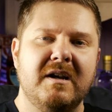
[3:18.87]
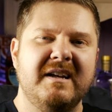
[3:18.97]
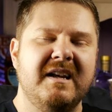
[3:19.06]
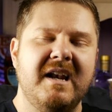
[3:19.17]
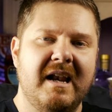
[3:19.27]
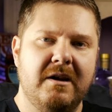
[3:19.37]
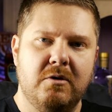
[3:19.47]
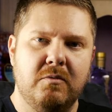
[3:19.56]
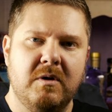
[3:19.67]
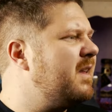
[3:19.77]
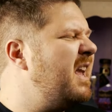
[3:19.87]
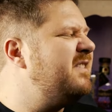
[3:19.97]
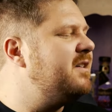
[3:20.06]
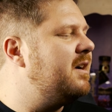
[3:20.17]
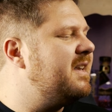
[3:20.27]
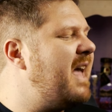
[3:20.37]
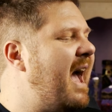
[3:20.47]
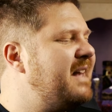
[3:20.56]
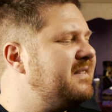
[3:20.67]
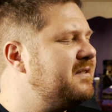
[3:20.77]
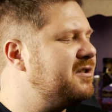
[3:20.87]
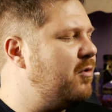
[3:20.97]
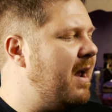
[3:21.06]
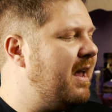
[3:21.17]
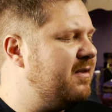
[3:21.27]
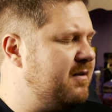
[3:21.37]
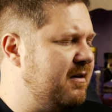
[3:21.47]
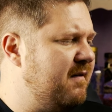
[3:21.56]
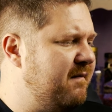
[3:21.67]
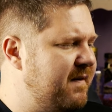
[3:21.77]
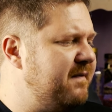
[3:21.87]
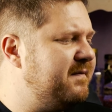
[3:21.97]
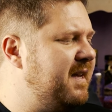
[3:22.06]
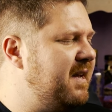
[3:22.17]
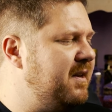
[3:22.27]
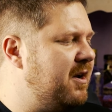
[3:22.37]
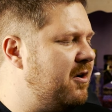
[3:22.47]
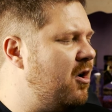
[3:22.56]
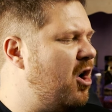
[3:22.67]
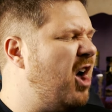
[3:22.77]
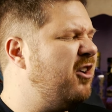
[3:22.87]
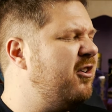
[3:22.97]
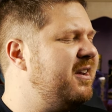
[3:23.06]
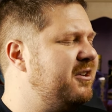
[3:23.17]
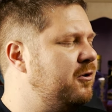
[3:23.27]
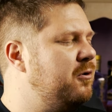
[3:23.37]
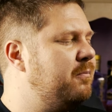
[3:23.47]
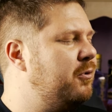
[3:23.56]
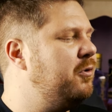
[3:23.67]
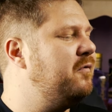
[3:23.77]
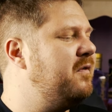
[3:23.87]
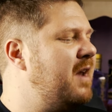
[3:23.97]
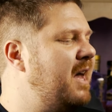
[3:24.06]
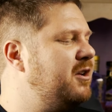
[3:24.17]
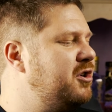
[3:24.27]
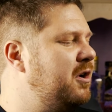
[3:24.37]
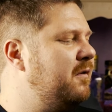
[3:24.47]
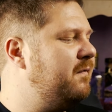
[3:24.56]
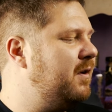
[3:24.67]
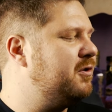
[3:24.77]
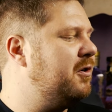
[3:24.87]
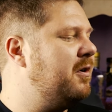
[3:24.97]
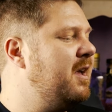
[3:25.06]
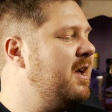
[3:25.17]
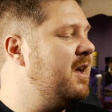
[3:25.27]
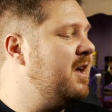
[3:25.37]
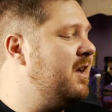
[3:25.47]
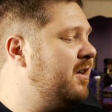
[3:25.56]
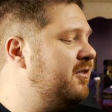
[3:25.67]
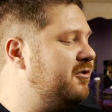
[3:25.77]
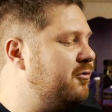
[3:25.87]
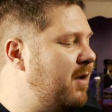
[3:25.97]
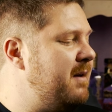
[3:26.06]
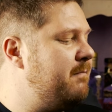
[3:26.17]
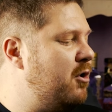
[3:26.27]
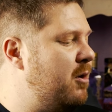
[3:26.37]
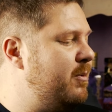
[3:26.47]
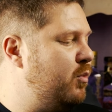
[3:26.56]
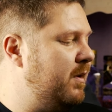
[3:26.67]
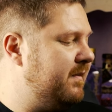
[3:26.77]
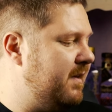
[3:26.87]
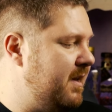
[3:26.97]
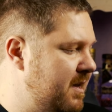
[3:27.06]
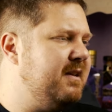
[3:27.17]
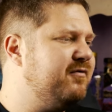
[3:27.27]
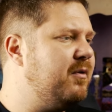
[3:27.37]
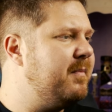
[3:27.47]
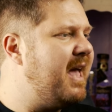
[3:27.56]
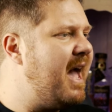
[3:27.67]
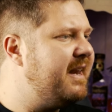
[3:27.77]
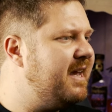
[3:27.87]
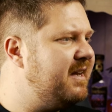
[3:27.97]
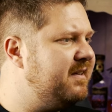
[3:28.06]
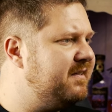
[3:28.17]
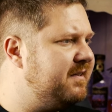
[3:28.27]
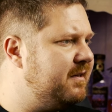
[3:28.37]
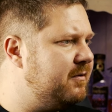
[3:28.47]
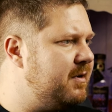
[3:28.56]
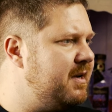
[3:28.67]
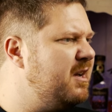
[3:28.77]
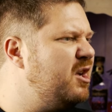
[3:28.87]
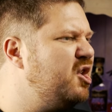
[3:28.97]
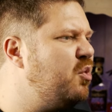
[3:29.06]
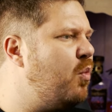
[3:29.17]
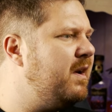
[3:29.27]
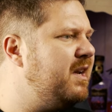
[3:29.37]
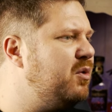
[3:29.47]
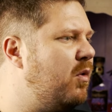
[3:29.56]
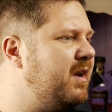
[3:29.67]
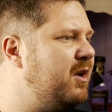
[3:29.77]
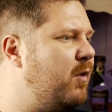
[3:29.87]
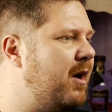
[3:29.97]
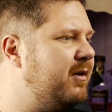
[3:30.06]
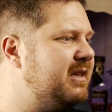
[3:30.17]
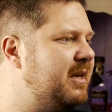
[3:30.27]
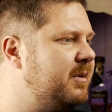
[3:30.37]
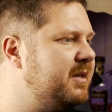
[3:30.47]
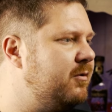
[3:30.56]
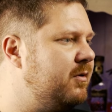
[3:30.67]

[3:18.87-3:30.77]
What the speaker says: did not know. It's a cask strength, 15-year, 102 proof, non-chill filtered, straight bourbon whiskey. It's from Cathead Distillery, 2020 rare and limited